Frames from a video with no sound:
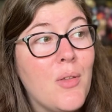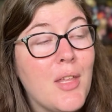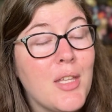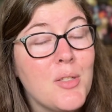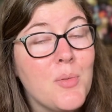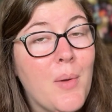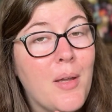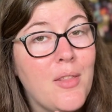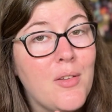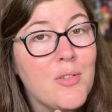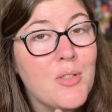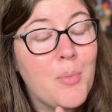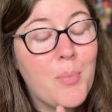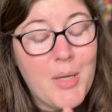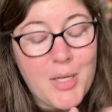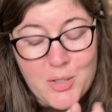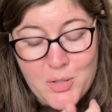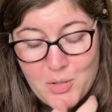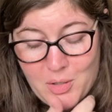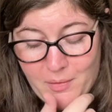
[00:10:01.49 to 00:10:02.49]
That's why there's a
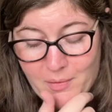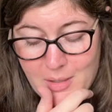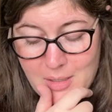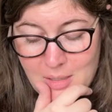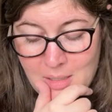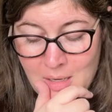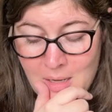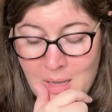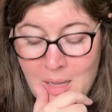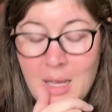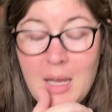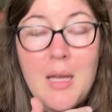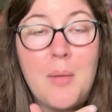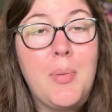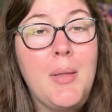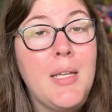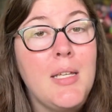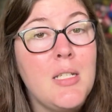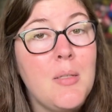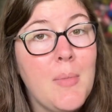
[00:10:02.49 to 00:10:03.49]
picture of it. I
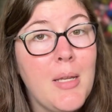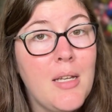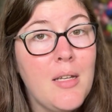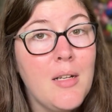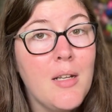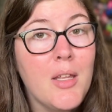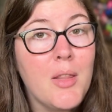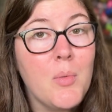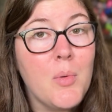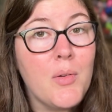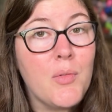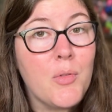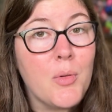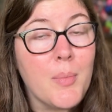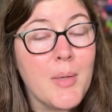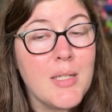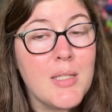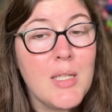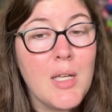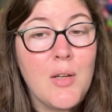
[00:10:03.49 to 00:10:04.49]
plan to make another one for
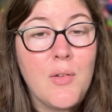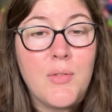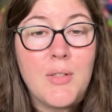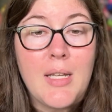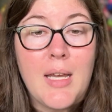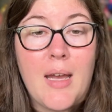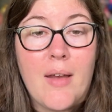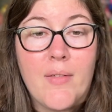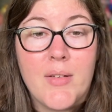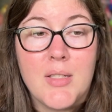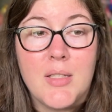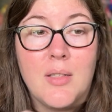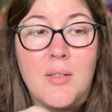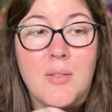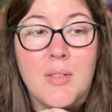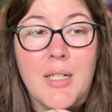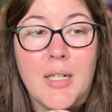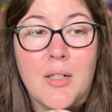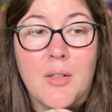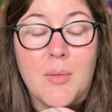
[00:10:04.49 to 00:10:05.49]
myself to have as little
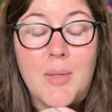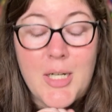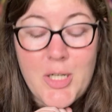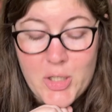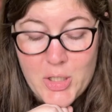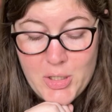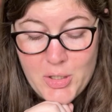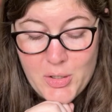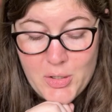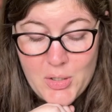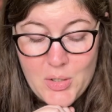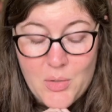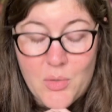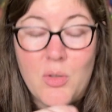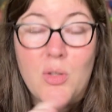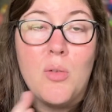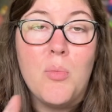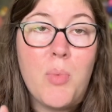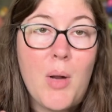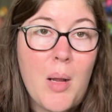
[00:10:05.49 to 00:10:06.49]
decoration, so
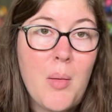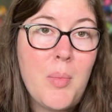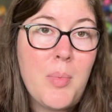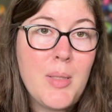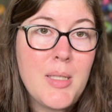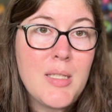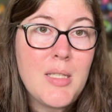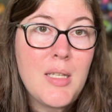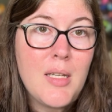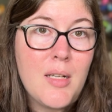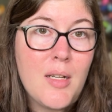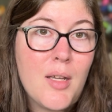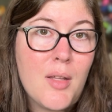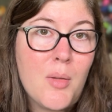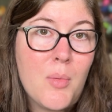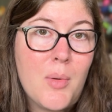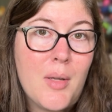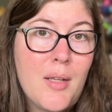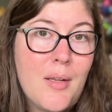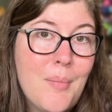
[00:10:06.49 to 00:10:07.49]
you'll probably see another
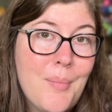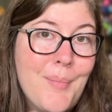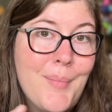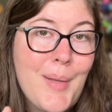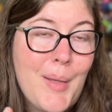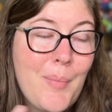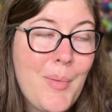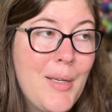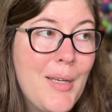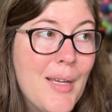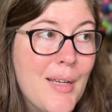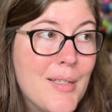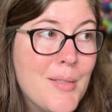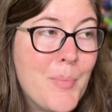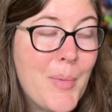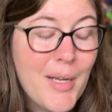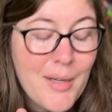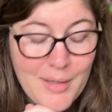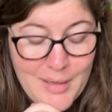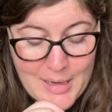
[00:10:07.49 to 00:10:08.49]
one maybe next
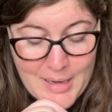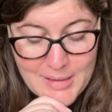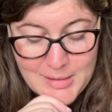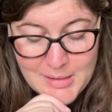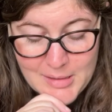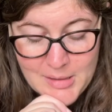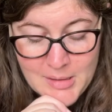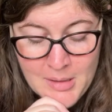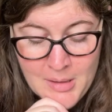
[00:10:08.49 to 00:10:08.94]
podcast.